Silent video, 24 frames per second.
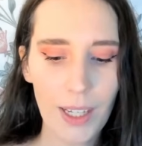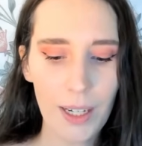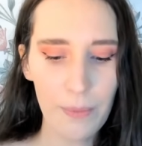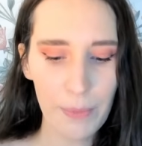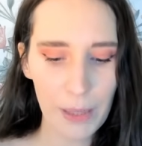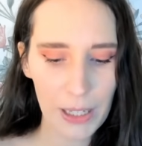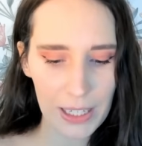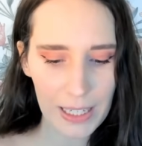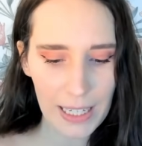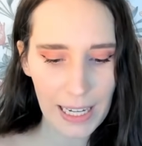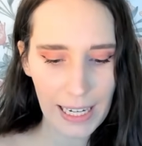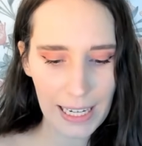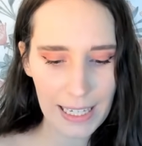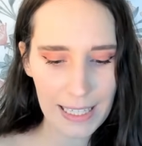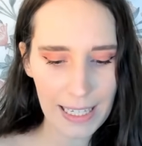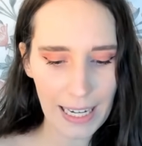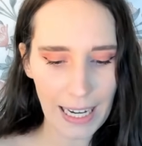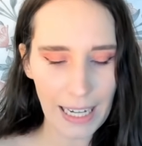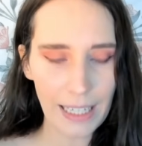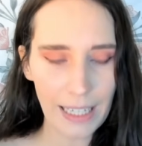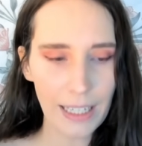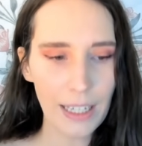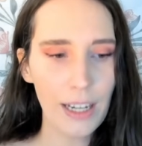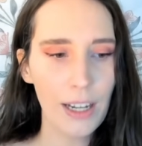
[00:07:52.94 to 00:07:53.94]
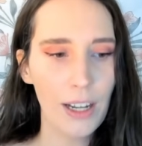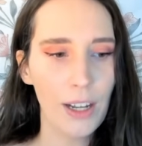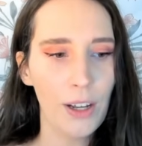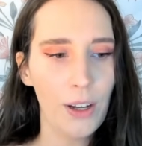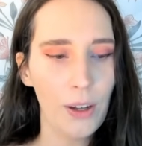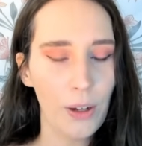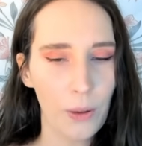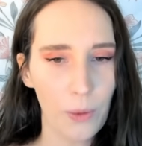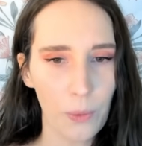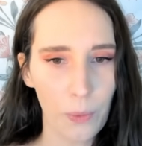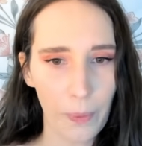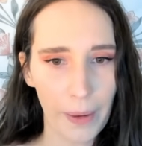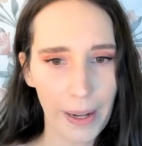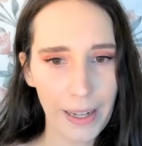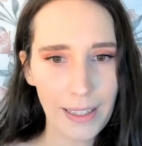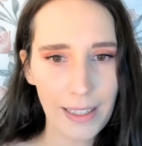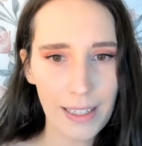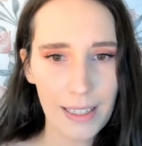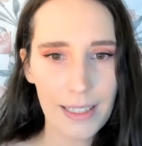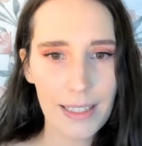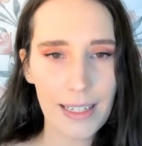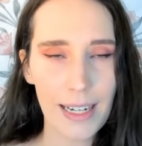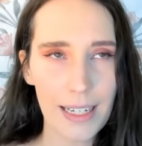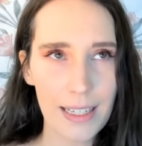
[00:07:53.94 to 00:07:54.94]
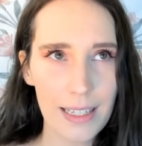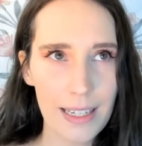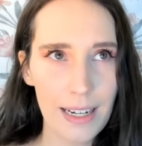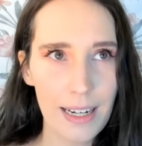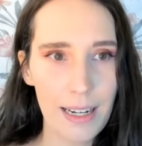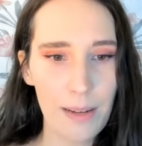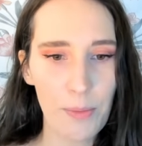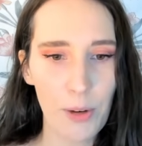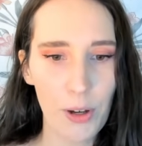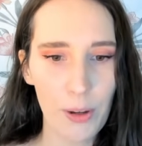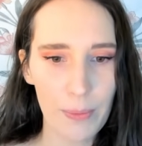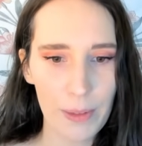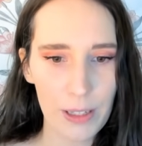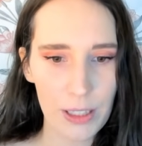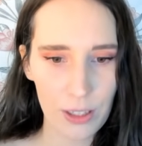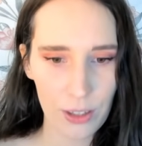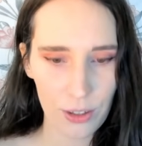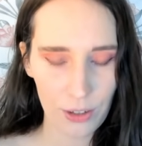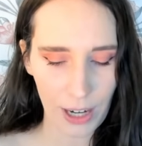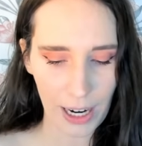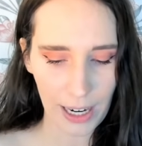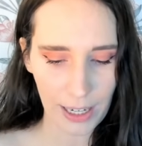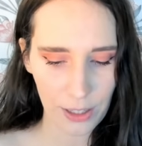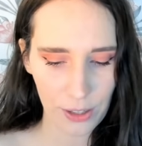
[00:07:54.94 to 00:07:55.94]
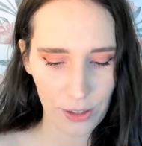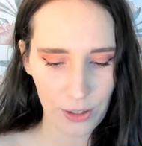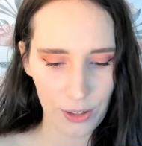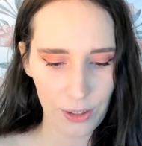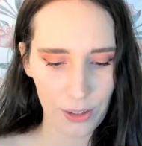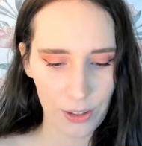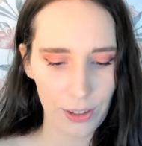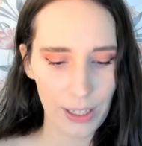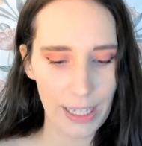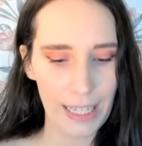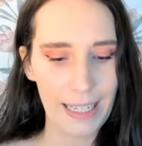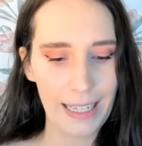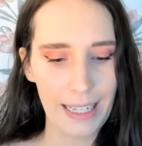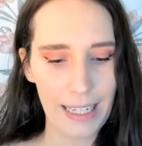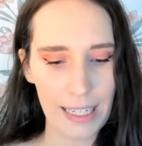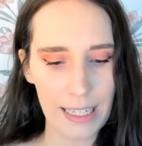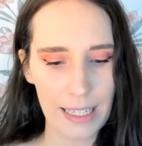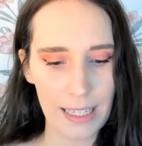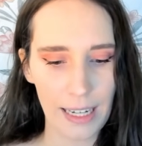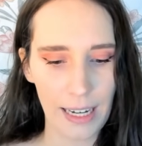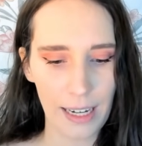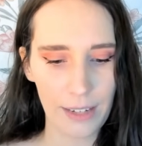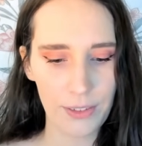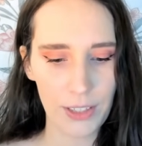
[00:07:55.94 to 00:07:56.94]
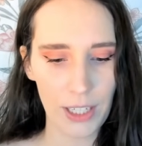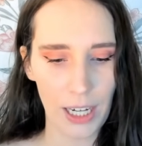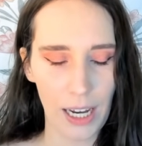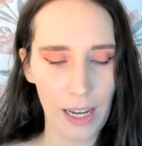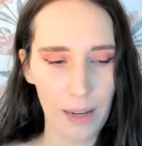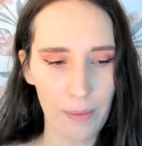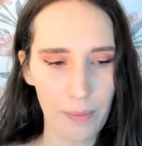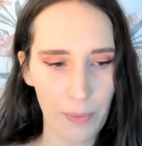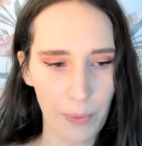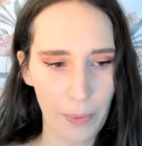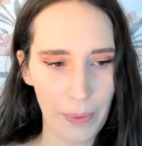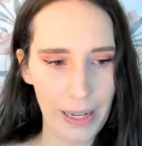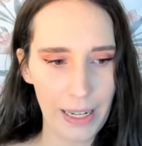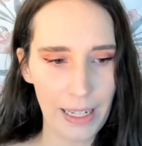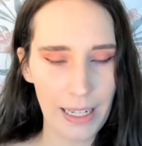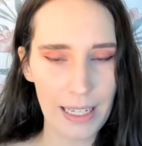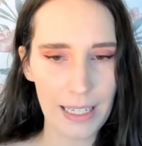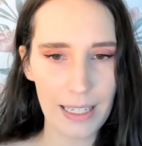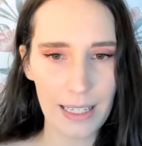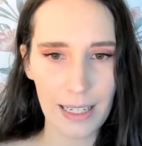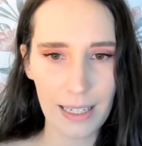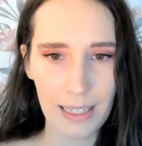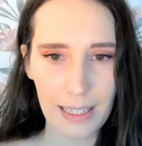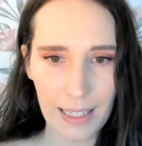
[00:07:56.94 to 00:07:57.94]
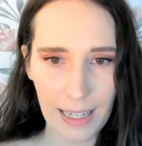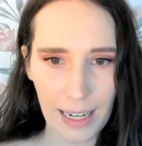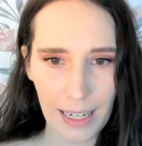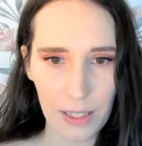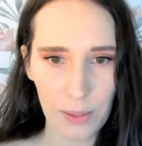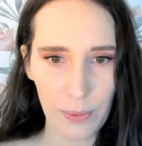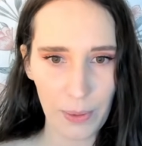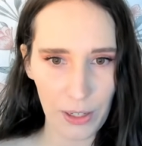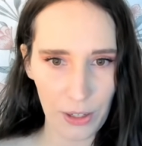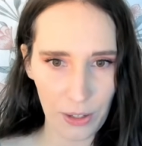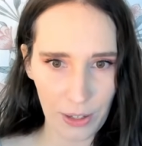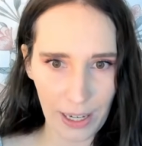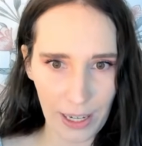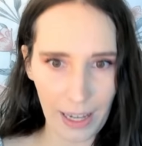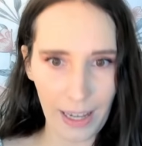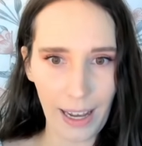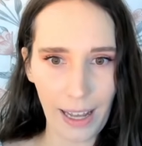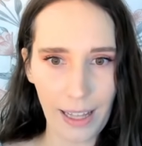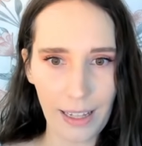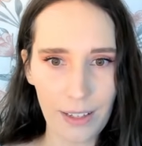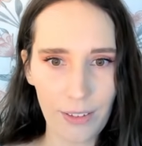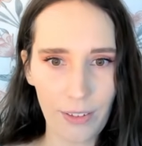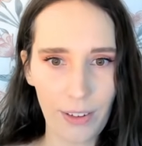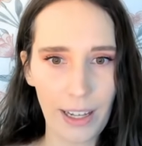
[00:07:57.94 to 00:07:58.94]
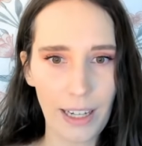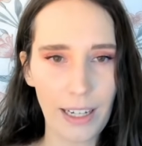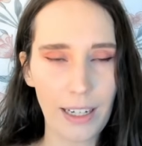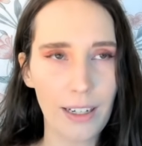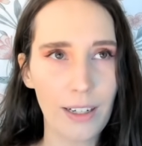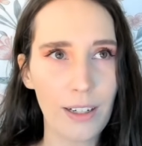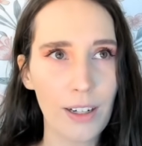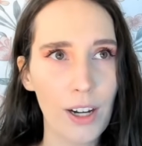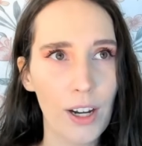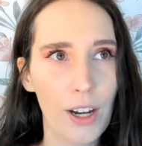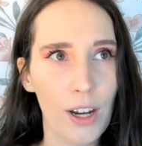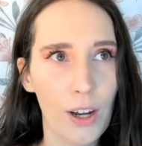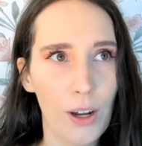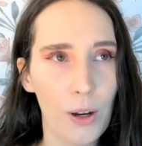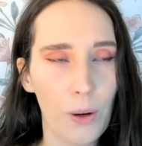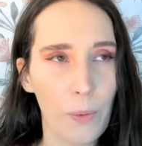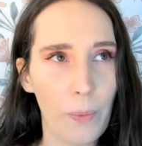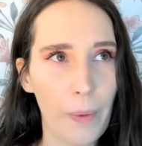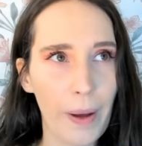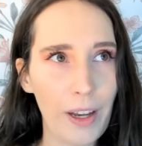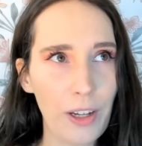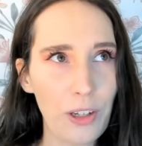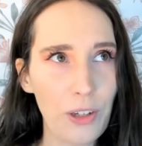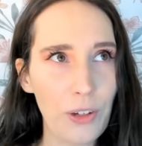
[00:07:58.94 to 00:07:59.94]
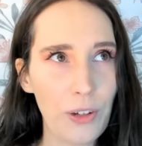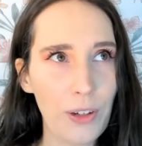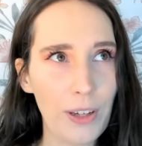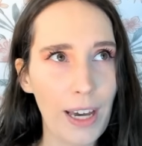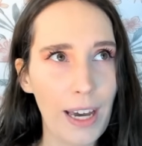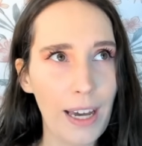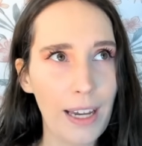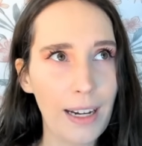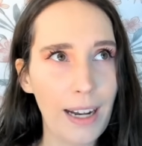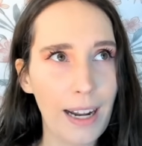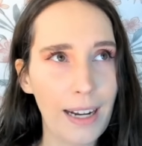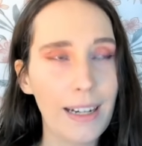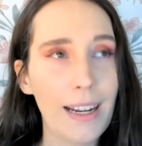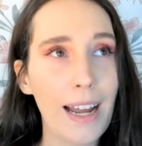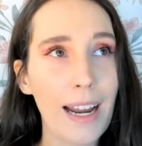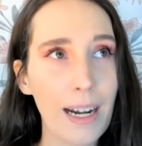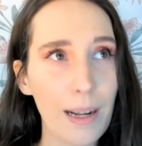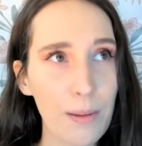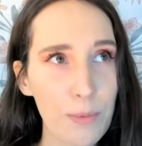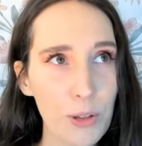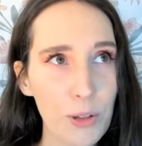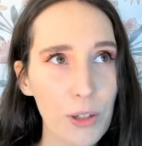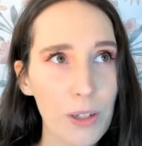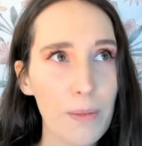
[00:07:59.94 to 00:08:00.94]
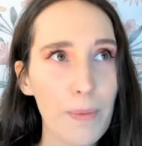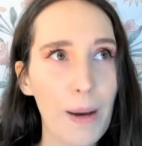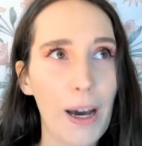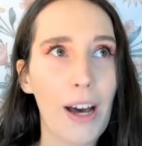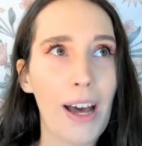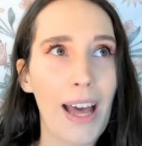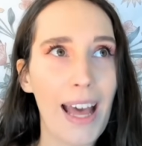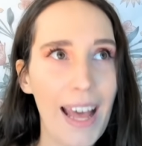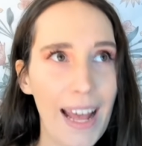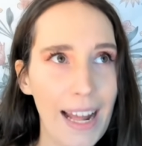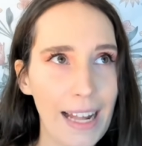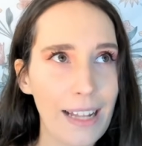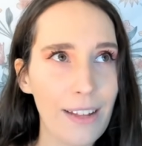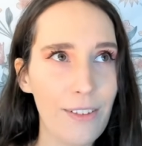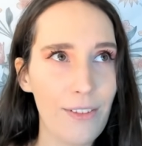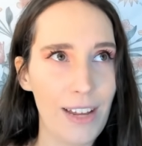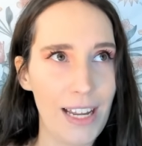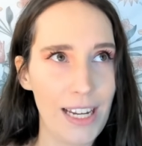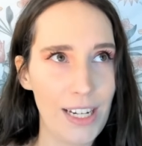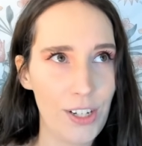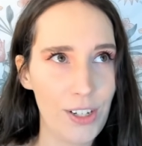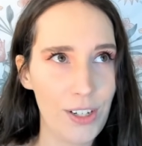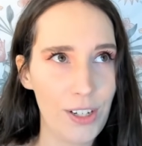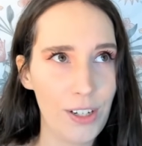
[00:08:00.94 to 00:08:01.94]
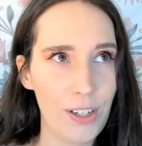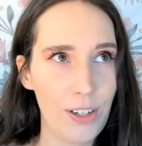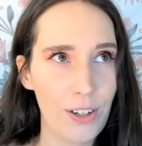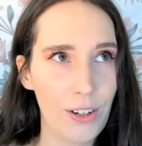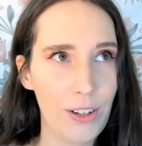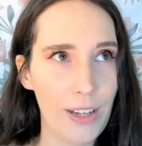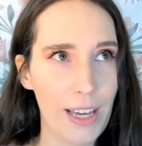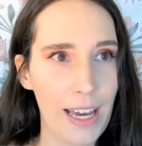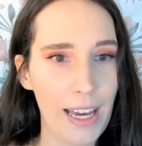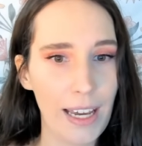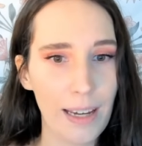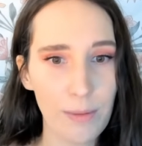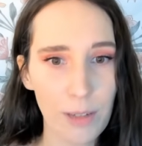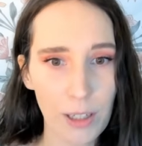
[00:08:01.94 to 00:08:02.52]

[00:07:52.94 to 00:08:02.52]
Because like I said, when this destiny moment strikes you in this lifetime, when this success, when you get elevated, when you get, and I'm talking about elevation, okay?